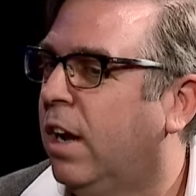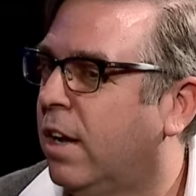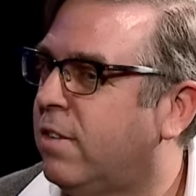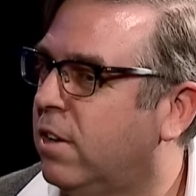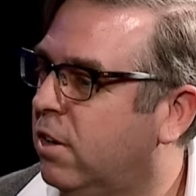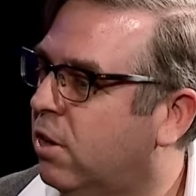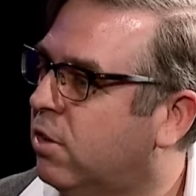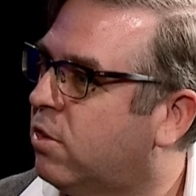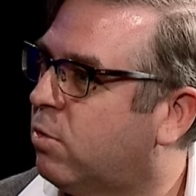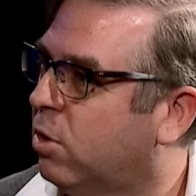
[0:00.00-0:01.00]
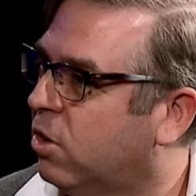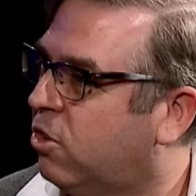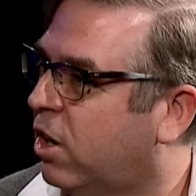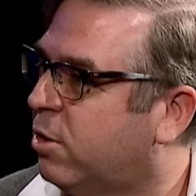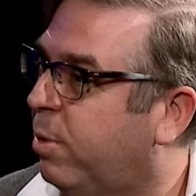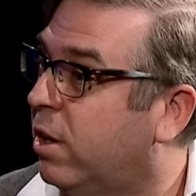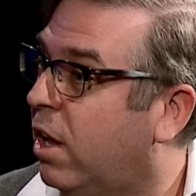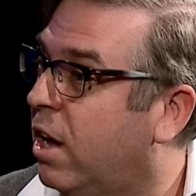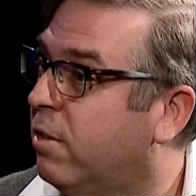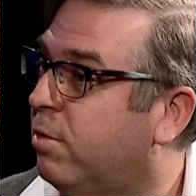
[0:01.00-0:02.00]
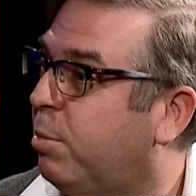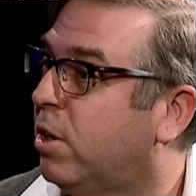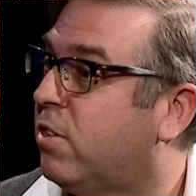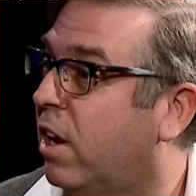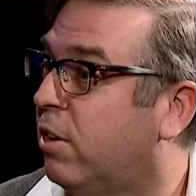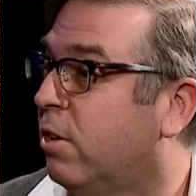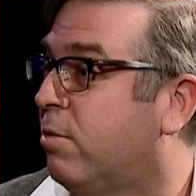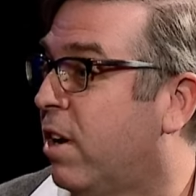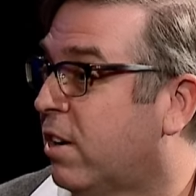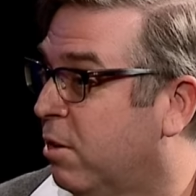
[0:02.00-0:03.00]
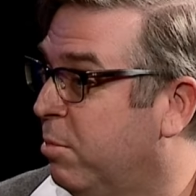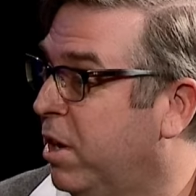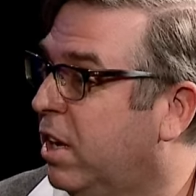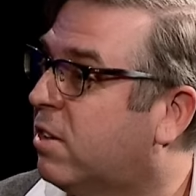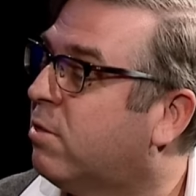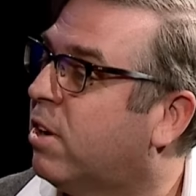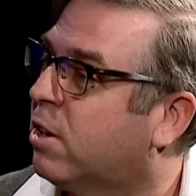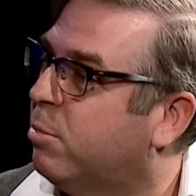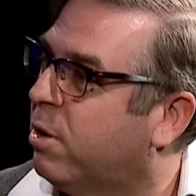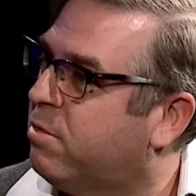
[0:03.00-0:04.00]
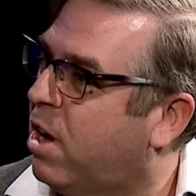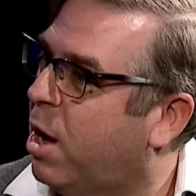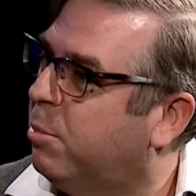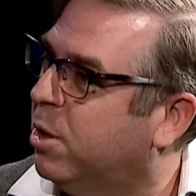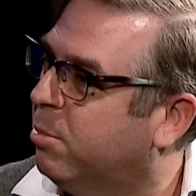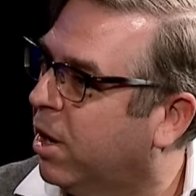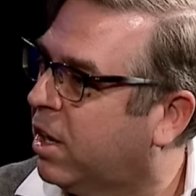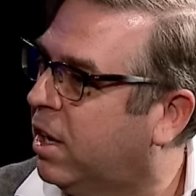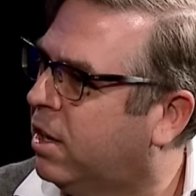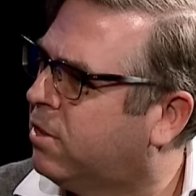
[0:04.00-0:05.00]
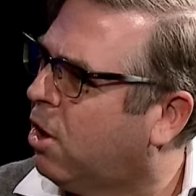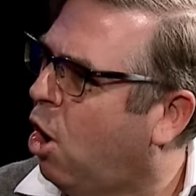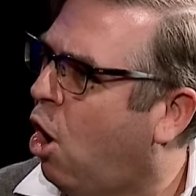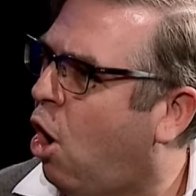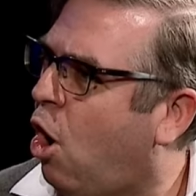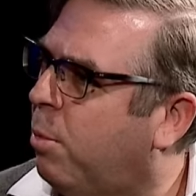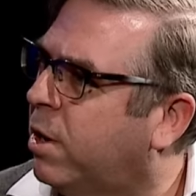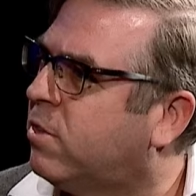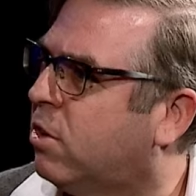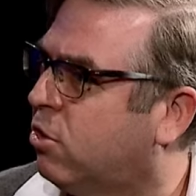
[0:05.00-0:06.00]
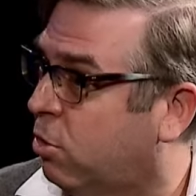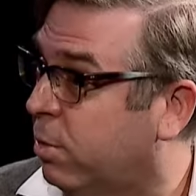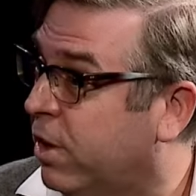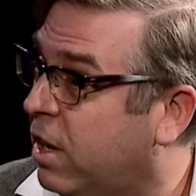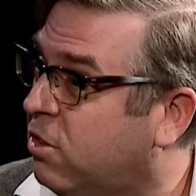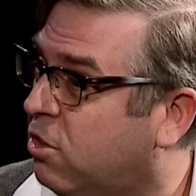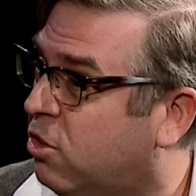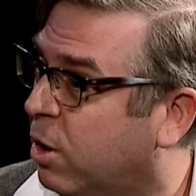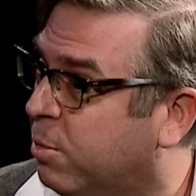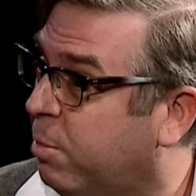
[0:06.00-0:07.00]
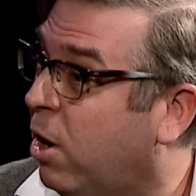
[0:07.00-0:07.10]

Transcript: I said, you know, this has really changed my life, but it's not only affected me, it's affected my family, my kids, all my social relationships.